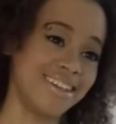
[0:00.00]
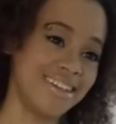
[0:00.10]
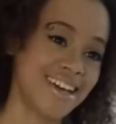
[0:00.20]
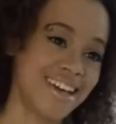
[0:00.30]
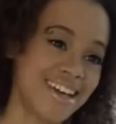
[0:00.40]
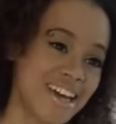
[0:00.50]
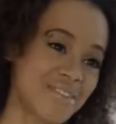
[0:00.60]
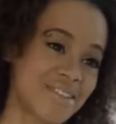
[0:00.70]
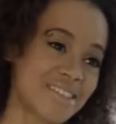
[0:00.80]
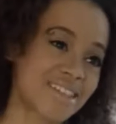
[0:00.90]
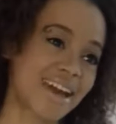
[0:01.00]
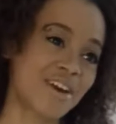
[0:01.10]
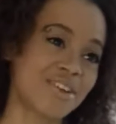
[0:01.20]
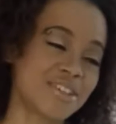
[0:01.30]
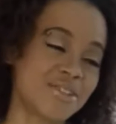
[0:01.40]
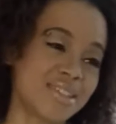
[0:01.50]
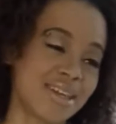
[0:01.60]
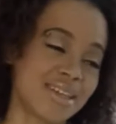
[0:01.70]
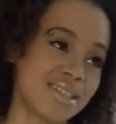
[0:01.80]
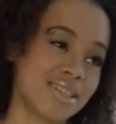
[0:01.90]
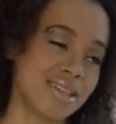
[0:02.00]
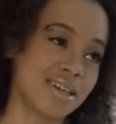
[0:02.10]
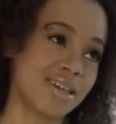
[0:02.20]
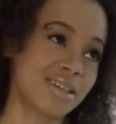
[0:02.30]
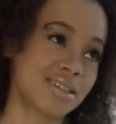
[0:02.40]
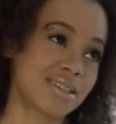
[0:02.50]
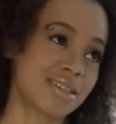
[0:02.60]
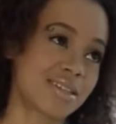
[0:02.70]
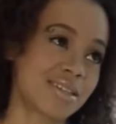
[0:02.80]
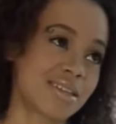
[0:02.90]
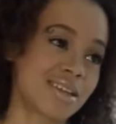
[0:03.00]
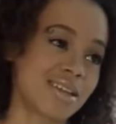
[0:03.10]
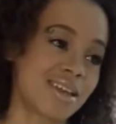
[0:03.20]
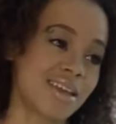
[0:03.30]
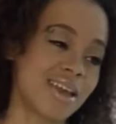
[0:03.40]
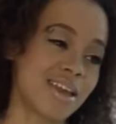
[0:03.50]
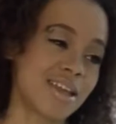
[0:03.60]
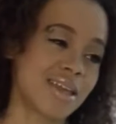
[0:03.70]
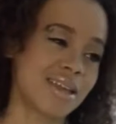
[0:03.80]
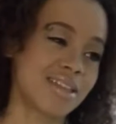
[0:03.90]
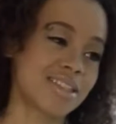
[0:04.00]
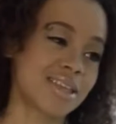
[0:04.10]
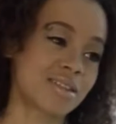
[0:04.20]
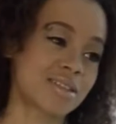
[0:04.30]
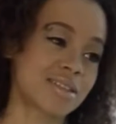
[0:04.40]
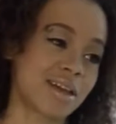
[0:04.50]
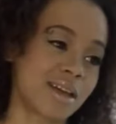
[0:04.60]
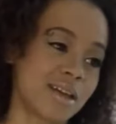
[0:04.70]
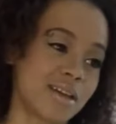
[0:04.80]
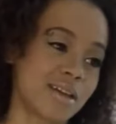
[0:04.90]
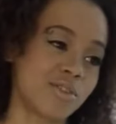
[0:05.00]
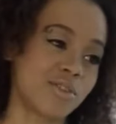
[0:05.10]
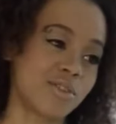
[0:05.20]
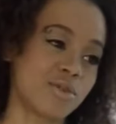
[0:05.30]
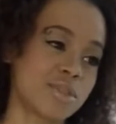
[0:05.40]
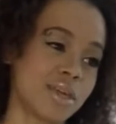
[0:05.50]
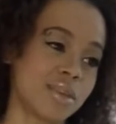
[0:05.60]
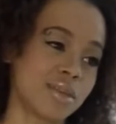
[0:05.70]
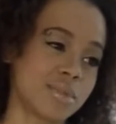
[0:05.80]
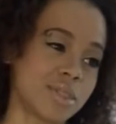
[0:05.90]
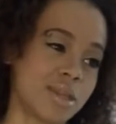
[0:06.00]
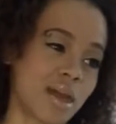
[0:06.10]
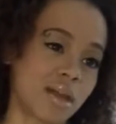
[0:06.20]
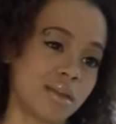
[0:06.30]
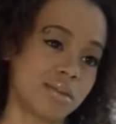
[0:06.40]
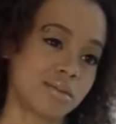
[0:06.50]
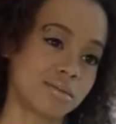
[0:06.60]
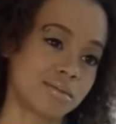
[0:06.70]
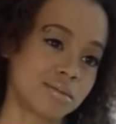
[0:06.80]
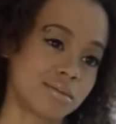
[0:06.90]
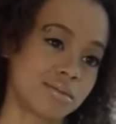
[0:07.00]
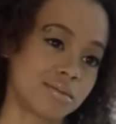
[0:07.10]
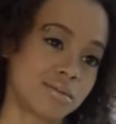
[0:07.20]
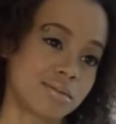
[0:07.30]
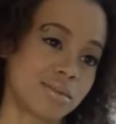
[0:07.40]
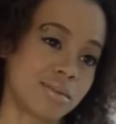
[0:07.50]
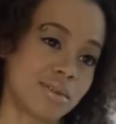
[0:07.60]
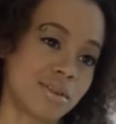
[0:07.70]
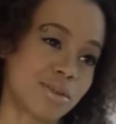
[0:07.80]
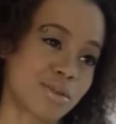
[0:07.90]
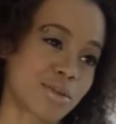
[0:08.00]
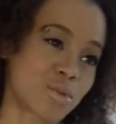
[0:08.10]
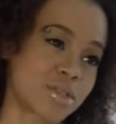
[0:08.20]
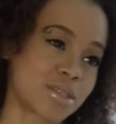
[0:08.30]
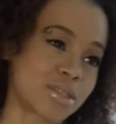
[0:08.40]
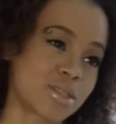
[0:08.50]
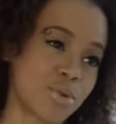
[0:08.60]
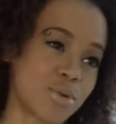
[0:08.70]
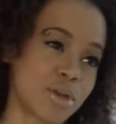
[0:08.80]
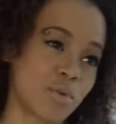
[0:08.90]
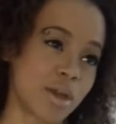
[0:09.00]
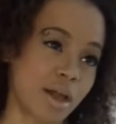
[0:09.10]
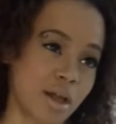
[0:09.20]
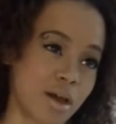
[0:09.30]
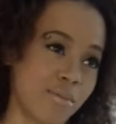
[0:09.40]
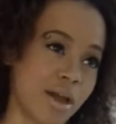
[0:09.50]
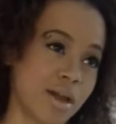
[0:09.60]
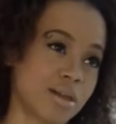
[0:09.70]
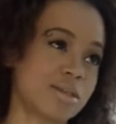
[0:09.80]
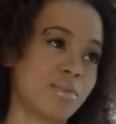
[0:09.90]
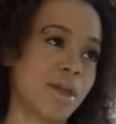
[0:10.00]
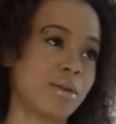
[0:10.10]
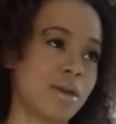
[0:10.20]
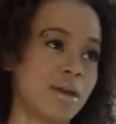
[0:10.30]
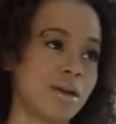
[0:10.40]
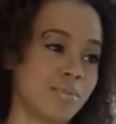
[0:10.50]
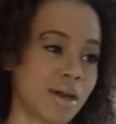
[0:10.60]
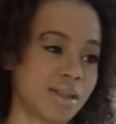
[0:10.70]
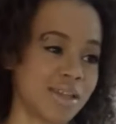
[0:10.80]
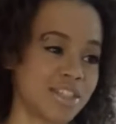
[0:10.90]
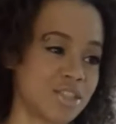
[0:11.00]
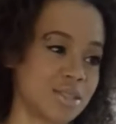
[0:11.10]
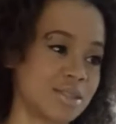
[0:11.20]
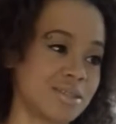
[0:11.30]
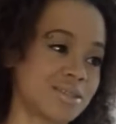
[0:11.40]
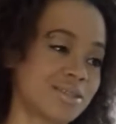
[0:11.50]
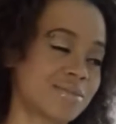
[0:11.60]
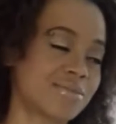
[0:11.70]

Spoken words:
it was like, how could you say these things? And it sounds like you said them today. You know, they were just spooky. When I come back, expect me to come back like Jesus.